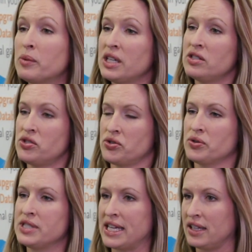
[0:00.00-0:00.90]
one is
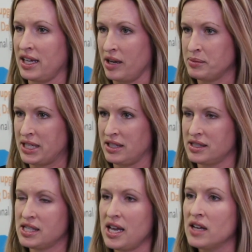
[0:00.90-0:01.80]
true daily
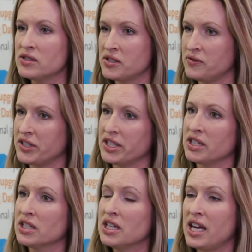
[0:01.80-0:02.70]
updates.
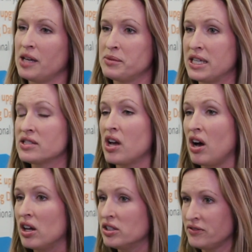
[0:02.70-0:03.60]
Elsevier updates
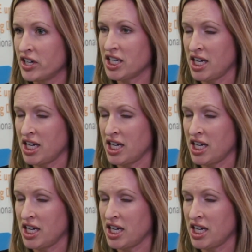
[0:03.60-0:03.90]
all of our